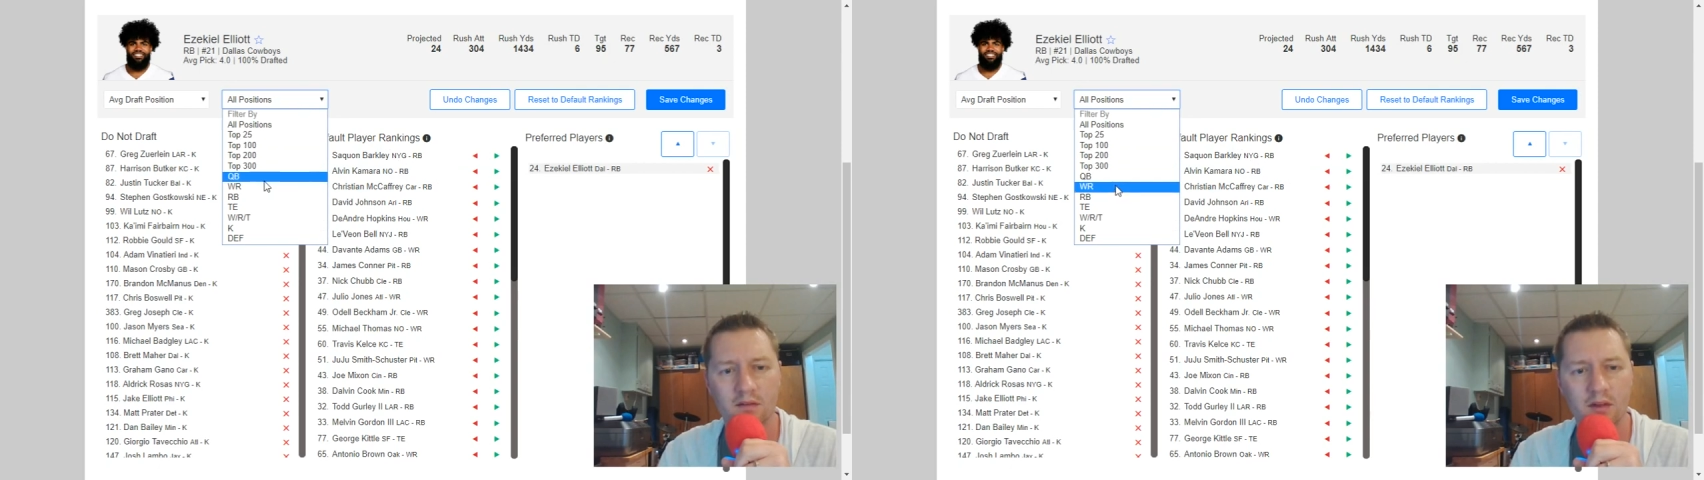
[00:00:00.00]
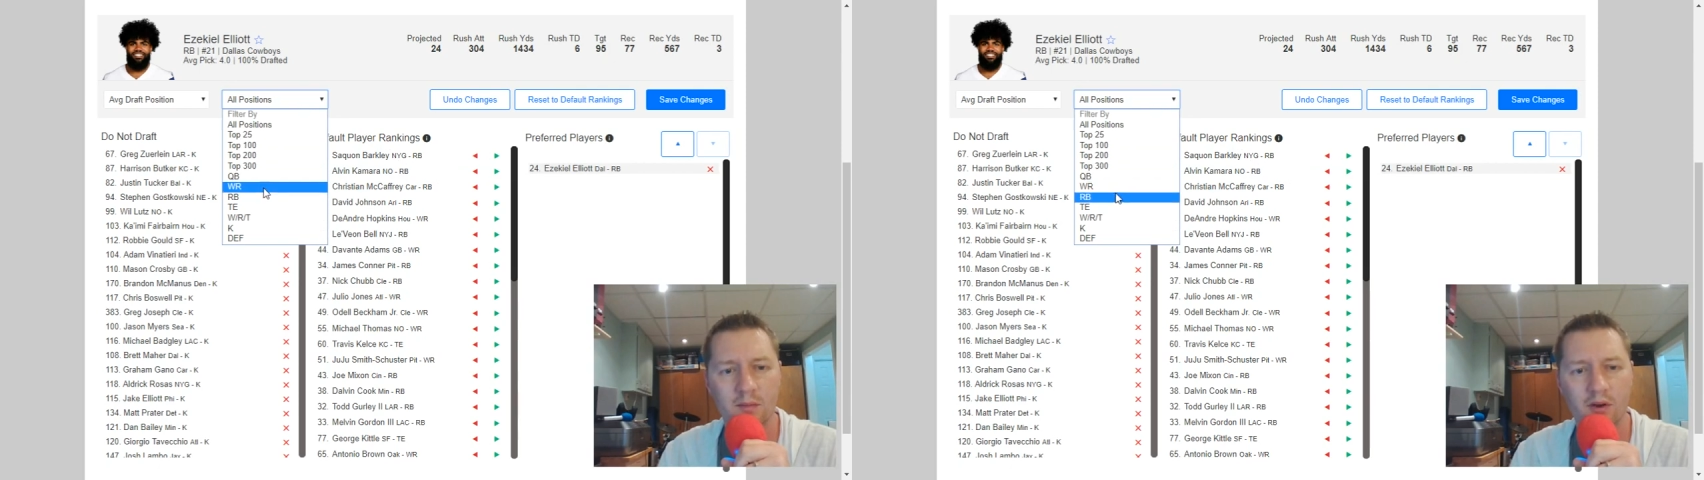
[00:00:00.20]

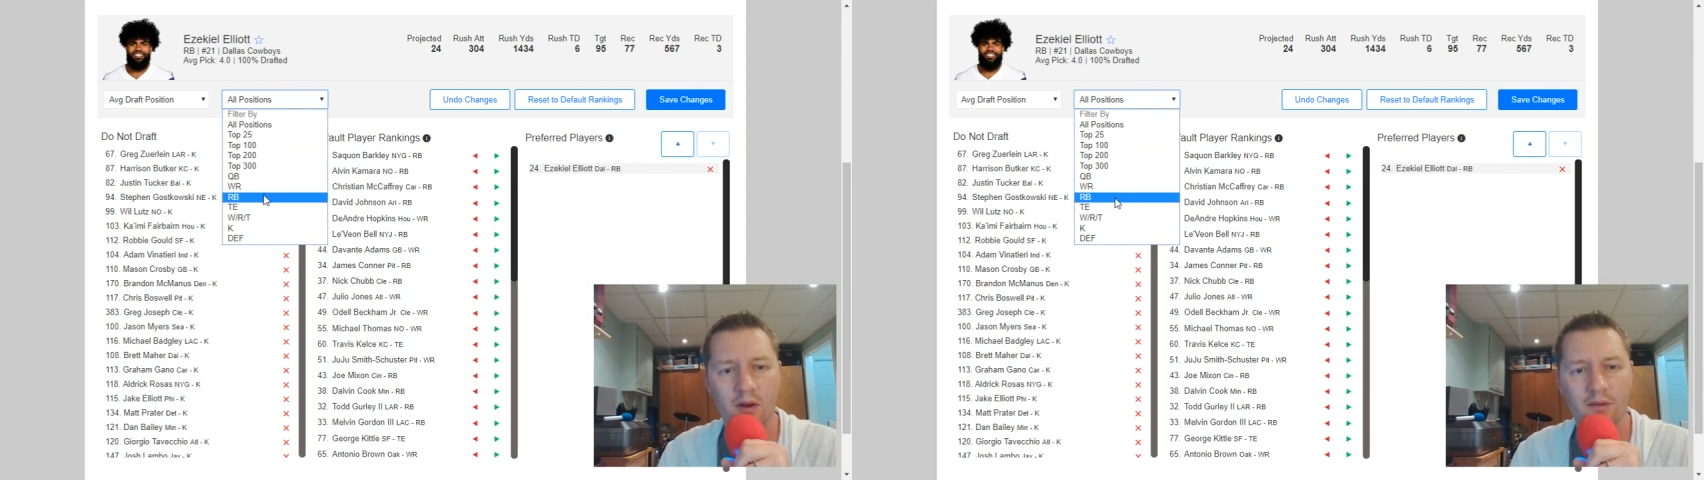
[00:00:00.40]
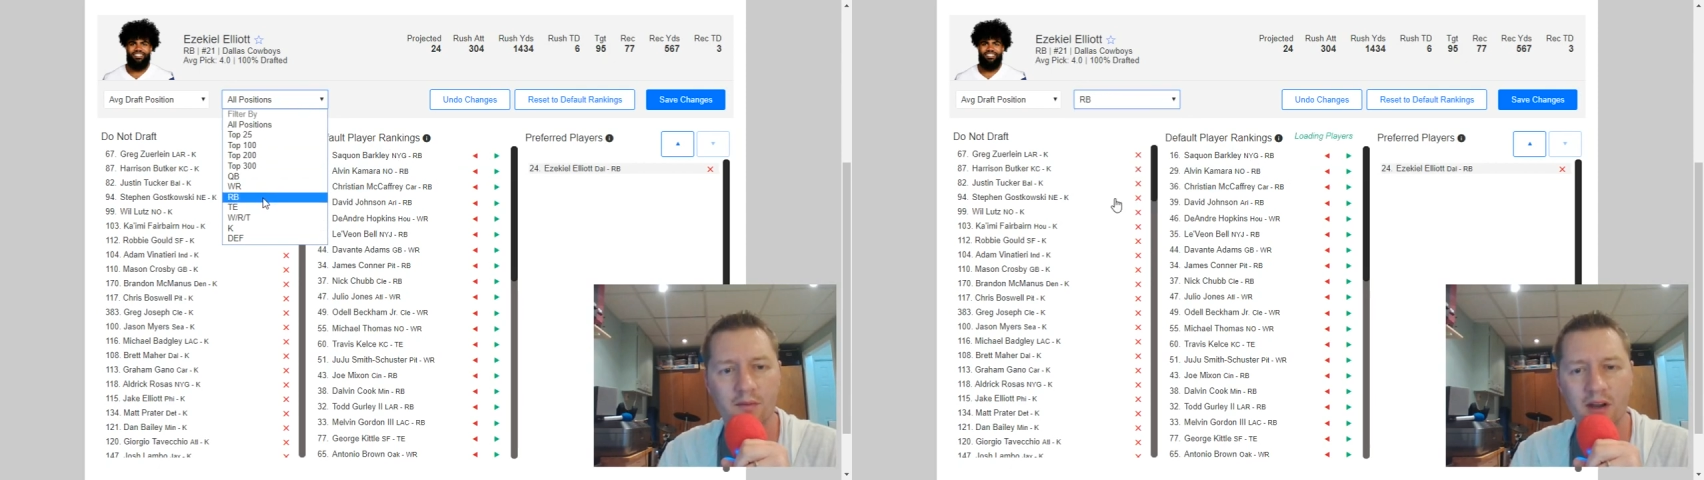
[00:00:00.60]
So they put
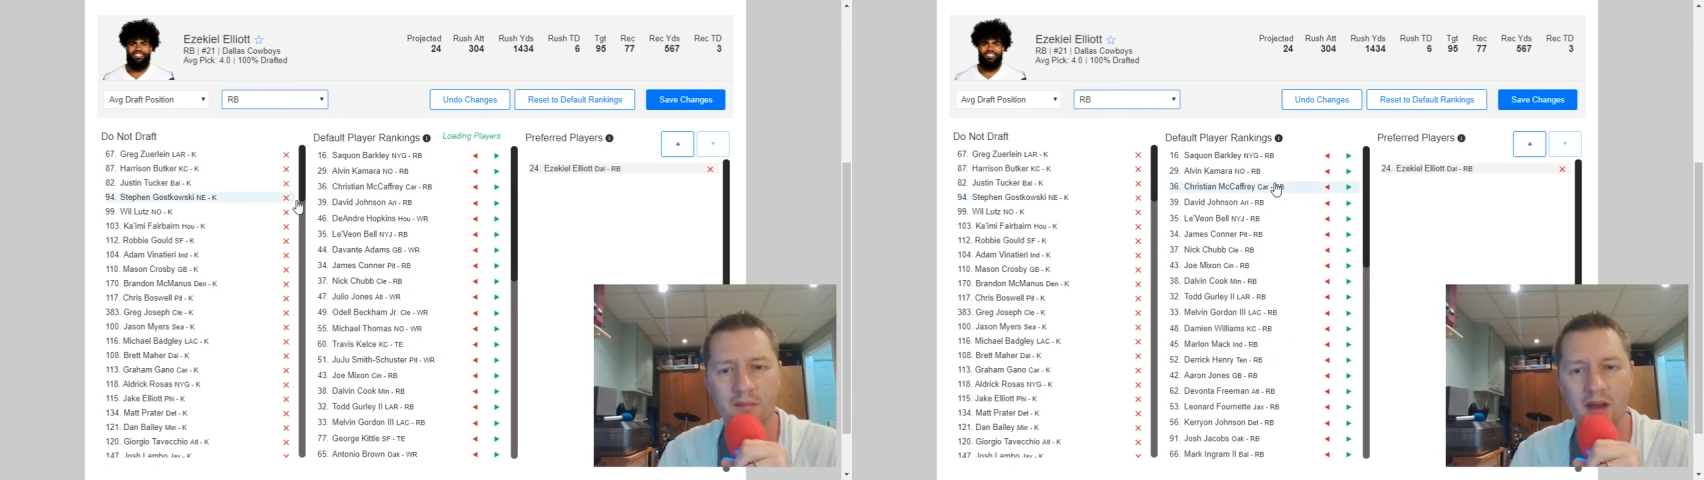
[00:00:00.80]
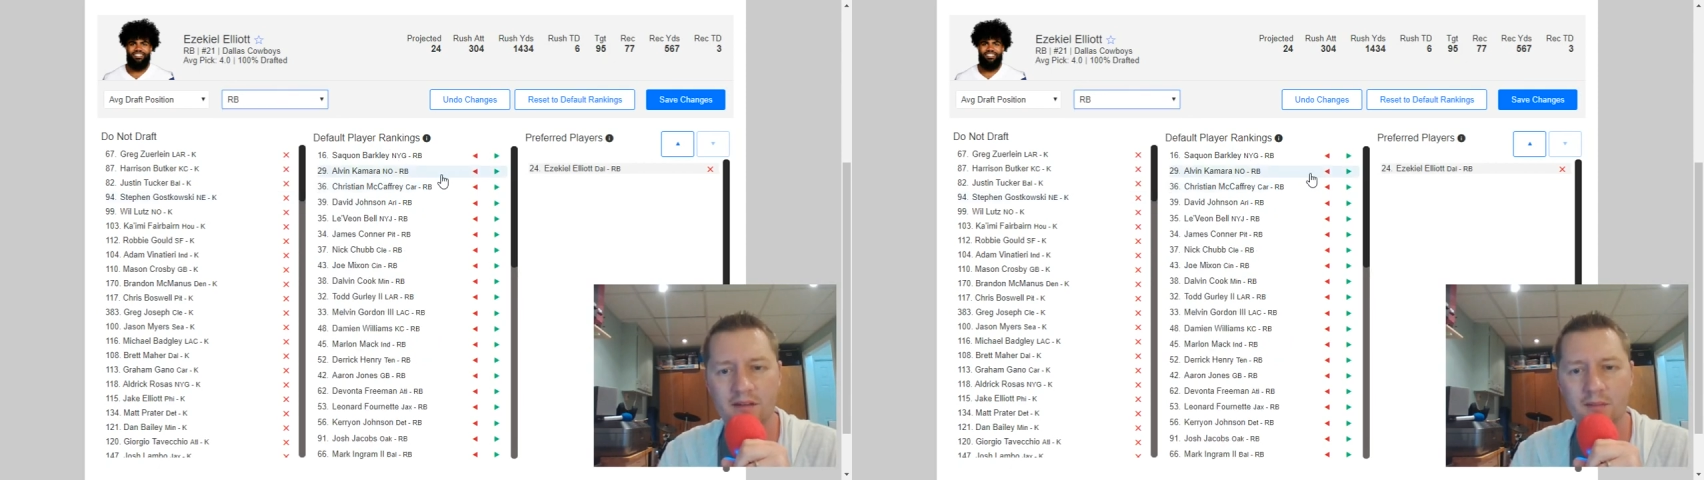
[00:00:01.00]
all the running
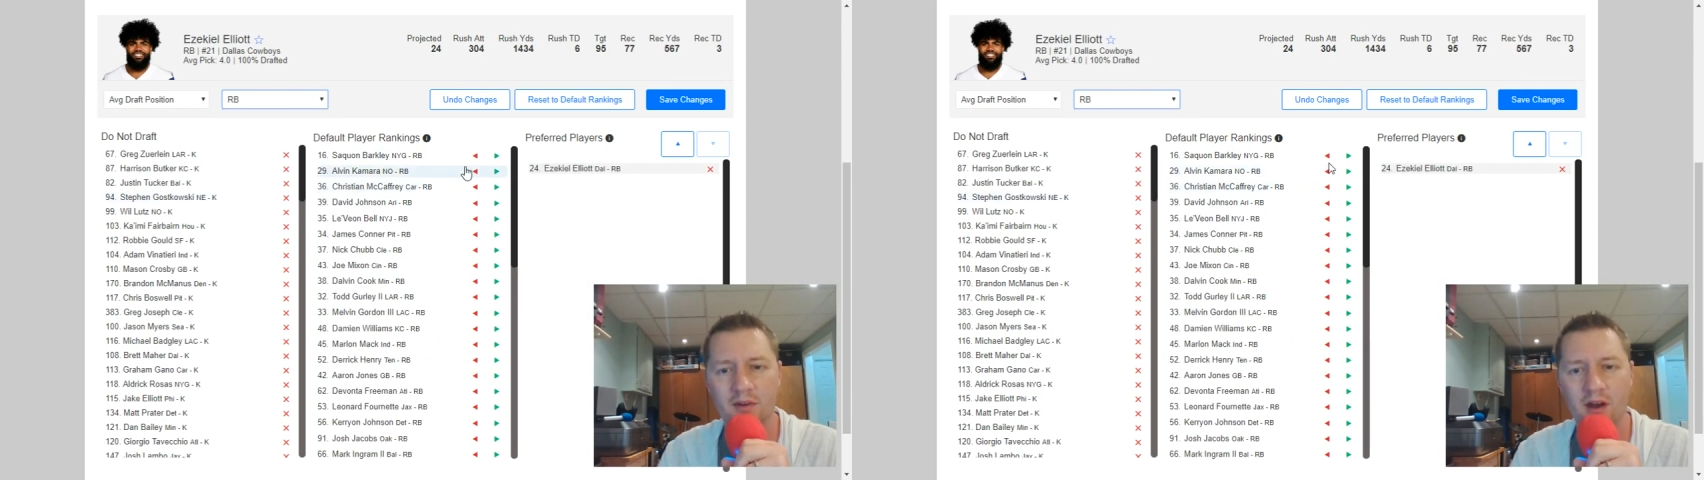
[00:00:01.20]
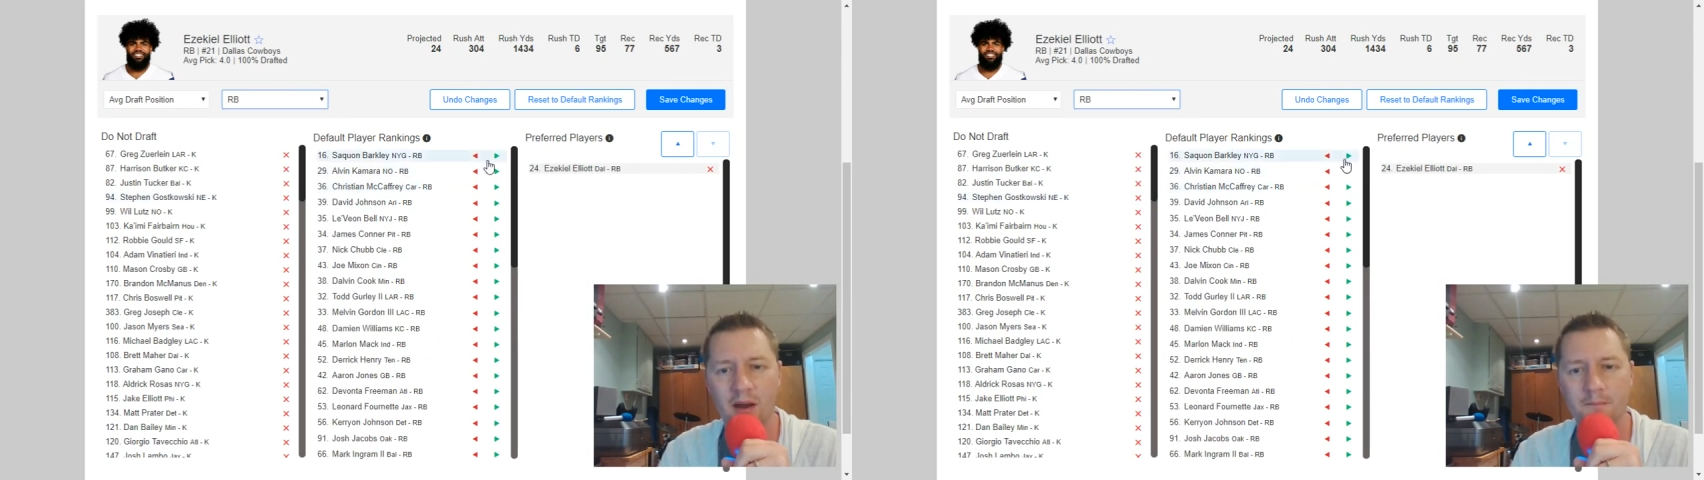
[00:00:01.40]
backs up
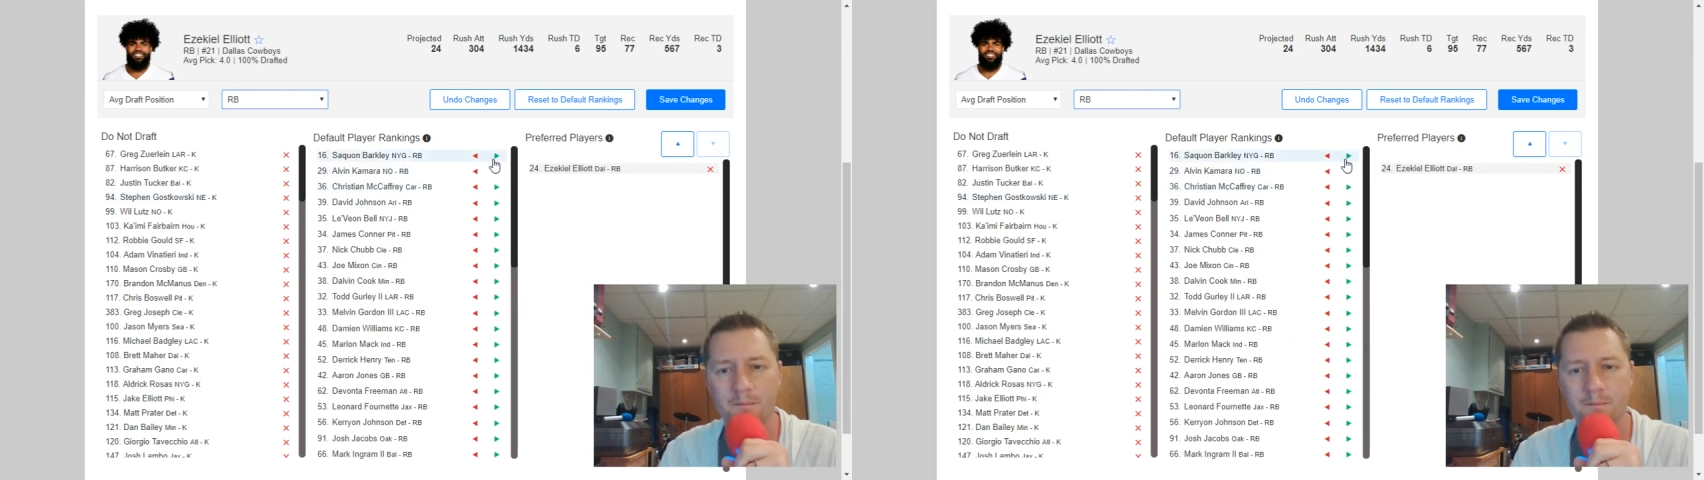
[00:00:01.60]
top.